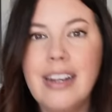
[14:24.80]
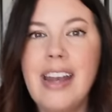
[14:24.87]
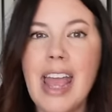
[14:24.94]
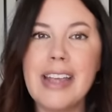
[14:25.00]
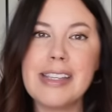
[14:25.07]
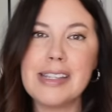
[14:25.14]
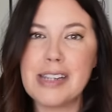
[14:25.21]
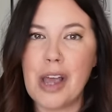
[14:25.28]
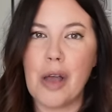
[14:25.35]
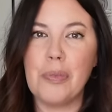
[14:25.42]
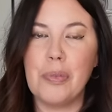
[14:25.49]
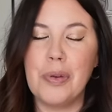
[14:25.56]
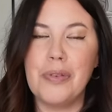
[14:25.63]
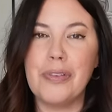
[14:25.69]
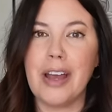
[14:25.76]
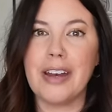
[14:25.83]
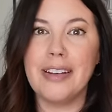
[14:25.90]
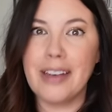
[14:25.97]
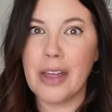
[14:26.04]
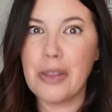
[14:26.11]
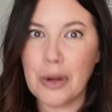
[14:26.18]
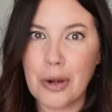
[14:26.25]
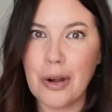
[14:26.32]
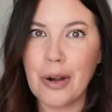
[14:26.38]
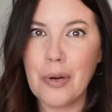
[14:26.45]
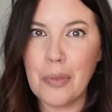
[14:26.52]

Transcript: Next up, we've got another